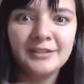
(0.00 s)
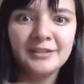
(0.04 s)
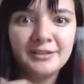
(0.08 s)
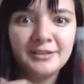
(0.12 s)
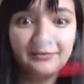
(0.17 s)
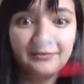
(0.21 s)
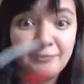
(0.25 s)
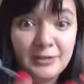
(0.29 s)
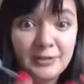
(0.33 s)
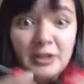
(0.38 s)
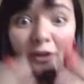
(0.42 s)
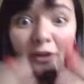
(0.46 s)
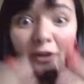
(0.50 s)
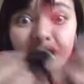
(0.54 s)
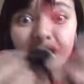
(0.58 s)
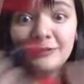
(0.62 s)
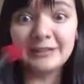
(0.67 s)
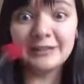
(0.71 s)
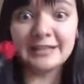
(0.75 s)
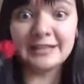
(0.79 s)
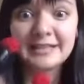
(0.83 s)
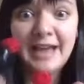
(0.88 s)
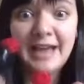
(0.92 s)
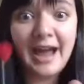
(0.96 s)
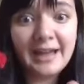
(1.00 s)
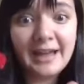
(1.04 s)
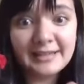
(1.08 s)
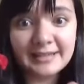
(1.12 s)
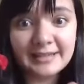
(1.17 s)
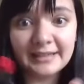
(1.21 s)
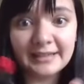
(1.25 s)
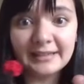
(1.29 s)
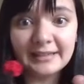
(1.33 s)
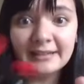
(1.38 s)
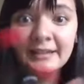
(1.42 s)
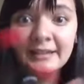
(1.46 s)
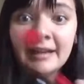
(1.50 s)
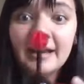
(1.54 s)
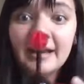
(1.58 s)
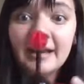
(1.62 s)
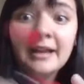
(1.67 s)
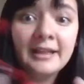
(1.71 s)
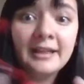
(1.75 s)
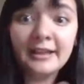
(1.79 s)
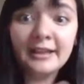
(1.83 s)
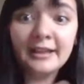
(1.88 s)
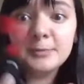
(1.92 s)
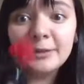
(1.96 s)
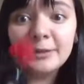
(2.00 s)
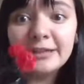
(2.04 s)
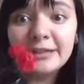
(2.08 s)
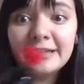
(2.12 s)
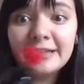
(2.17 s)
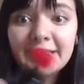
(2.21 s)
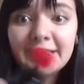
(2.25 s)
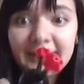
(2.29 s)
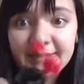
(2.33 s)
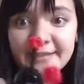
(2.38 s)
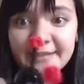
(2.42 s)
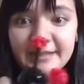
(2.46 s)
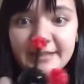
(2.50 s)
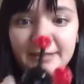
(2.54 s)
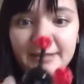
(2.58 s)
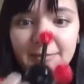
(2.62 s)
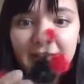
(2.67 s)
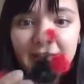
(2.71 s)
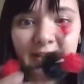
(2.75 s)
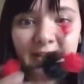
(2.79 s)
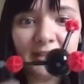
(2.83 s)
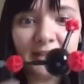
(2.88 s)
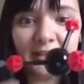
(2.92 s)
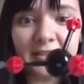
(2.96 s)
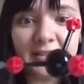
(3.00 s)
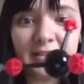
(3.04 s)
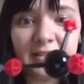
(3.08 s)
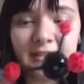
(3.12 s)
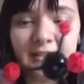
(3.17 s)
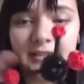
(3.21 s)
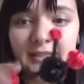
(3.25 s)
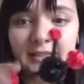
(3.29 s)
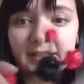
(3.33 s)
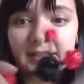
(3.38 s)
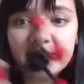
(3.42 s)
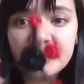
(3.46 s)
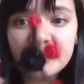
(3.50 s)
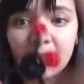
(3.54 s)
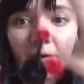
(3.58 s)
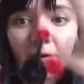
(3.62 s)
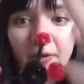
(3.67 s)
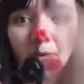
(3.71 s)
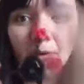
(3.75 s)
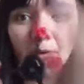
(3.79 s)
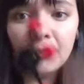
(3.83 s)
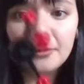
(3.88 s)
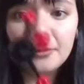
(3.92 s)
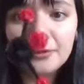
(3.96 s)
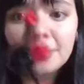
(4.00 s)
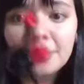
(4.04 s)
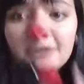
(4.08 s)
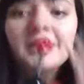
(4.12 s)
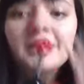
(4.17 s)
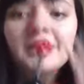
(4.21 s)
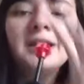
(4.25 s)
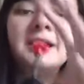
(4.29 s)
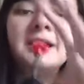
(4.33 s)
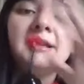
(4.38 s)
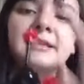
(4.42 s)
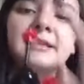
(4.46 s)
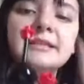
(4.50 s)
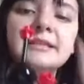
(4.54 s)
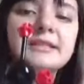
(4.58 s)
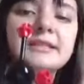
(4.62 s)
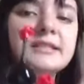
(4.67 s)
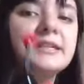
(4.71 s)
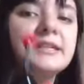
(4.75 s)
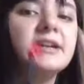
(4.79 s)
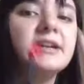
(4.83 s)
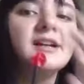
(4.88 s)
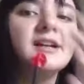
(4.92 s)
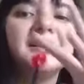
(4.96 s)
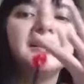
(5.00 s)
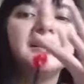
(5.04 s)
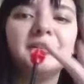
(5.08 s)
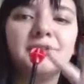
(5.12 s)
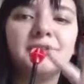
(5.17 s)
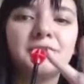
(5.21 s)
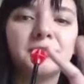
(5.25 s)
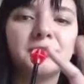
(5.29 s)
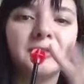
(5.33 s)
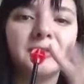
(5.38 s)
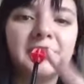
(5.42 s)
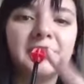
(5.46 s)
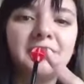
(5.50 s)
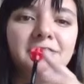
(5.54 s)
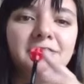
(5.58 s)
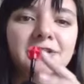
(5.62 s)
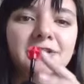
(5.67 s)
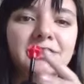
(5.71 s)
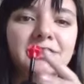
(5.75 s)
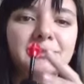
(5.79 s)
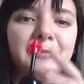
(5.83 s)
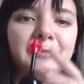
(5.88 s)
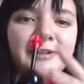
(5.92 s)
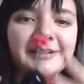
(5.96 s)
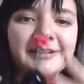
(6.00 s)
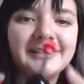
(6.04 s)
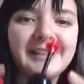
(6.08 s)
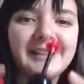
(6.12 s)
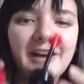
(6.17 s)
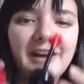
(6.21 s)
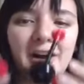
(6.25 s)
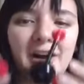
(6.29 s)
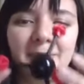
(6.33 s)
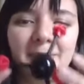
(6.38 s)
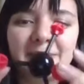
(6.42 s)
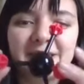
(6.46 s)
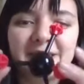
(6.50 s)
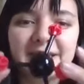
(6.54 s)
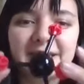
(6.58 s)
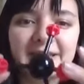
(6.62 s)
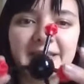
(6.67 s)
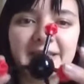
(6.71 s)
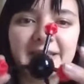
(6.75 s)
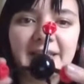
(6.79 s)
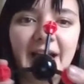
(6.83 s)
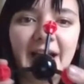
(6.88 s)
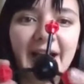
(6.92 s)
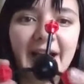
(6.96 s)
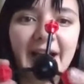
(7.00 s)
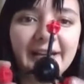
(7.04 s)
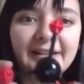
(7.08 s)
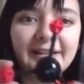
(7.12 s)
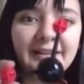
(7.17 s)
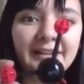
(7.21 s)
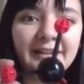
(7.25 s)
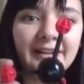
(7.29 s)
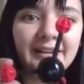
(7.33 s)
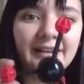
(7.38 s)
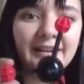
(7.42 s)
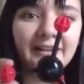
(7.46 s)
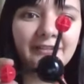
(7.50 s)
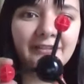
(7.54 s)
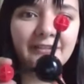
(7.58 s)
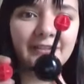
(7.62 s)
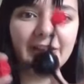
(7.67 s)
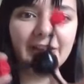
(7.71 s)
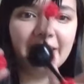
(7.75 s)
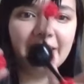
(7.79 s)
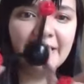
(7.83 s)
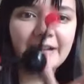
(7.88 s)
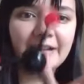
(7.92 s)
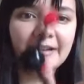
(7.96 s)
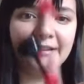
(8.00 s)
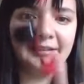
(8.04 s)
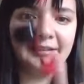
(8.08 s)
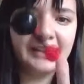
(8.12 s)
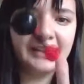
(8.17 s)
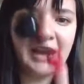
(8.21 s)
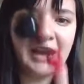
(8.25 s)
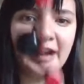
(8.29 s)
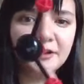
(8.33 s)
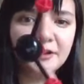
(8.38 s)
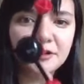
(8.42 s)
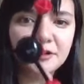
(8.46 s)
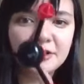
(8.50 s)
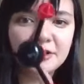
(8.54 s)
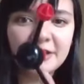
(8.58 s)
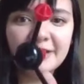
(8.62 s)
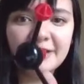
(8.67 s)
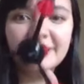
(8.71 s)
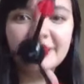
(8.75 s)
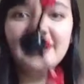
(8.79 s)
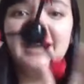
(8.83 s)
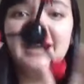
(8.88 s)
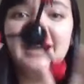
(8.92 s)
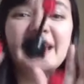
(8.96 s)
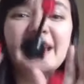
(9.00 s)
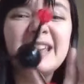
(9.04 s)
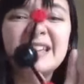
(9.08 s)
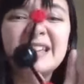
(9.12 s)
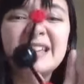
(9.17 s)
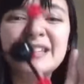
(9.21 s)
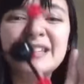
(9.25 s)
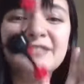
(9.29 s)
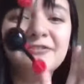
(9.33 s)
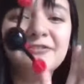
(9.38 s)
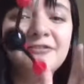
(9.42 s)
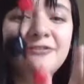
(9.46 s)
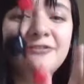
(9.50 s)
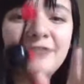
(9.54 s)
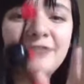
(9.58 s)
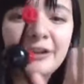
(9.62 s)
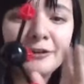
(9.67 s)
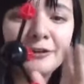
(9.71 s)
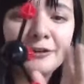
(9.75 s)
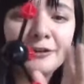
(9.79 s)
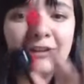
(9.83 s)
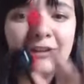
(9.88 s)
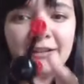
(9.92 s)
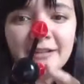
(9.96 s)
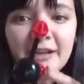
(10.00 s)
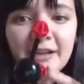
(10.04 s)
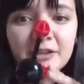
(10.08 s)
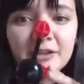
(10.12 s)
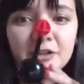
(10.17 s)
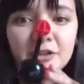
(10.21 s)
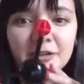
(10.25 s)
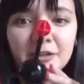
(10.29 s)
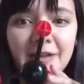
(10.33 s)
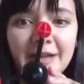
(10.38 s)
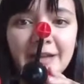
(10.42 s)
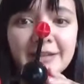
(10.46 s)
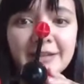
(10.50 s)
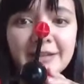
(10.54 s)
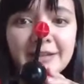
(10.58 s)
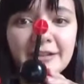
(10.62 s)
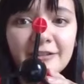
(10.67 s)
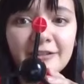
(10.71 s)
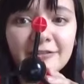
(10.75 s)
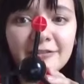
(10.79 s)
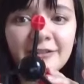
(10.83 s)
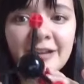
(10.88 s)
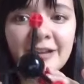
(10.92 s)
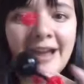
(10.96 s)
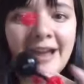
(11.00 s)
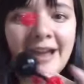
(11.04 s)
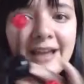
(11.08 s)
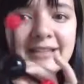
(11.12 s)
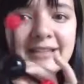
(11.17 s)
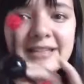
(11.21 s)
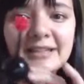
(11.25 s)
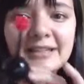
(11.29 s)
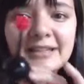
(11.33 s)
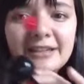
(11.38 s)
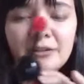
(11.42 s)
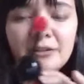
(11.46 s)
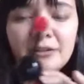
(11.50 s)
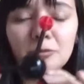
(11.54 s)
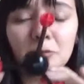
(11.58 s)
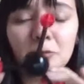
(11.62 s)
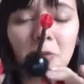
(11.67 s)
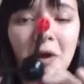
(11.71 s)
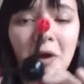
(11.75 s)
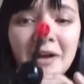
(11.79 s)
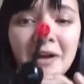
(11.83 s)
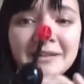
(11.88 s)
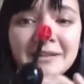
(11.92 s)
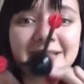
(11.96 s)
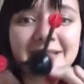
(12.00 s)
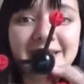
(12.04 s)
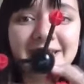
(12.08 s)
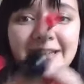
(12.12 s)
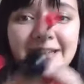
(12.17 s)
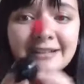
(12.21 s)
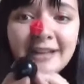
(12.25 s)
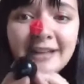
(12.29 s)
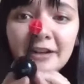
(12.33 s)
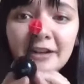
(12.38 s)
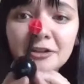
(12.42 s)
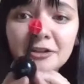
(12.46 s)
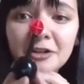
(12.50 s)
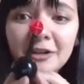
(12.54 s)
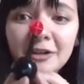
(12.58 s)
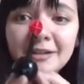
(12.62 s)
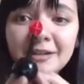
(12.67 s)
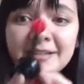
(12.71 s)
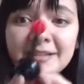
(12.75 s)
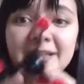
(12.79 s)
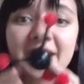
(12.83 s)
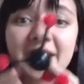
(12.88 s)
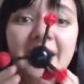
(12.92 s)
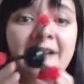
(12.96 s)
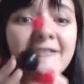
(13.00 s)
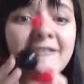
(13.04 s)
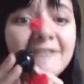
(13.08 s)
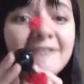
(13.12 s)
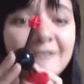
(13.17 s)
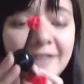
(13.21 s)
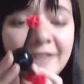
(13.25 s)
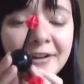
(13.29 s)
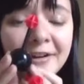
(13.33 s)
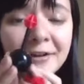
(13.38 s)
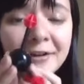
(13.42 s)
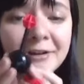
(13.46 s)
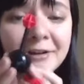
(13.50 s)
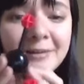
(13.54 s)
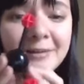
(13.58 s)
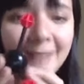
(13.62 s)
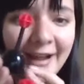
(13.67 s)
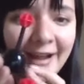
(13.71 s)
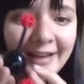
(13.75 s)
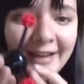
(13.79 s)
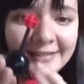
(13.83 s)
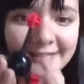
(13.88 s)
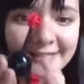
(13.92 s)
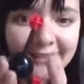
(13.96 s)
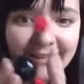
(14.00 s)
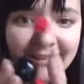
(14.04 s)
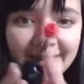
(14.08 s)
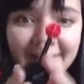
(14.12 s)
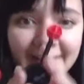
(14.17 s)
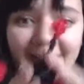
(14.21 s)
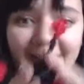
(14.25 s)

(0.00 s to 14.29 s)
So for this acid, that's pretty easy because this whole ClO3 group on the opposite side of the hydrogen is very electronegative, as in it wants the electrons very badly,